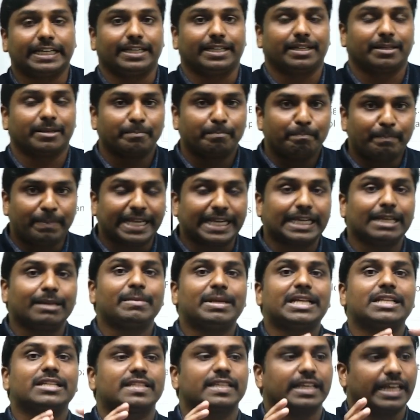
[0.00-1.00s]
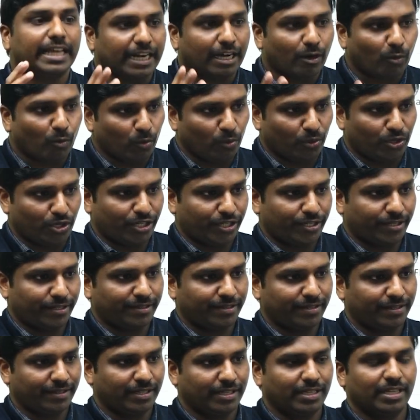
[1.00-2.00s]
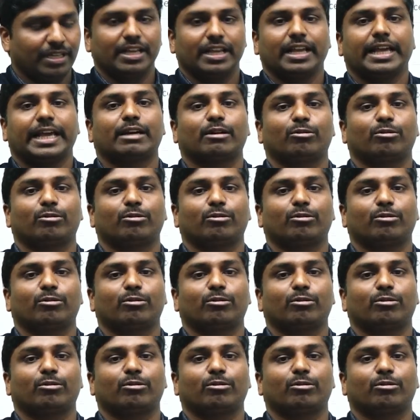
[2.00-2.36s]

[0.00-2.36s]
peri means around. Around,